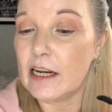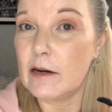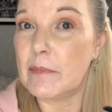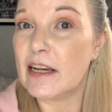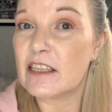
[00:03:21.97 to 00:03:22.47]
in a
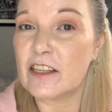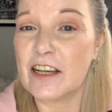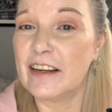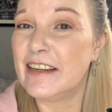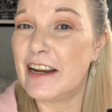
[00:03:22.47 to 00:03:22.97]
mess because
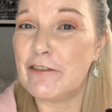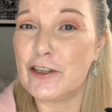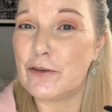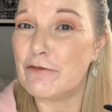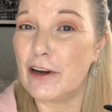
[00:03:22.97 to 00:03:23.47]
I never
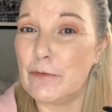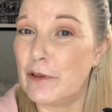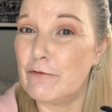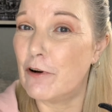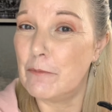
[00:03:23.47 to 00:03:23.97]
do it right with
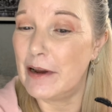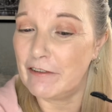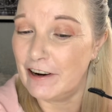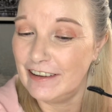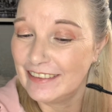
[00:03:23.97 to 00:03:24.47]
the wrong mirror.